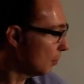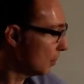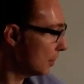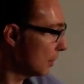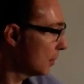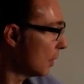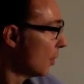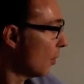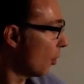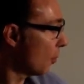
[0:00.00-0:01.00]
but since
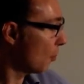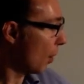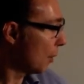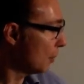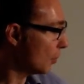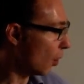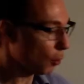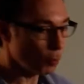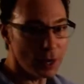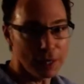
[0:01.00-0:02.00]
r prime is
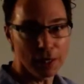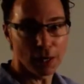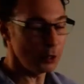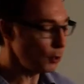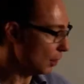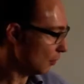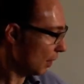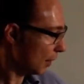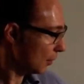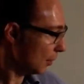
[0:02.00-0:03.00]
already a unit
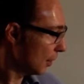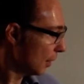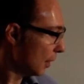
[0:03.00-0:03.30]
vector,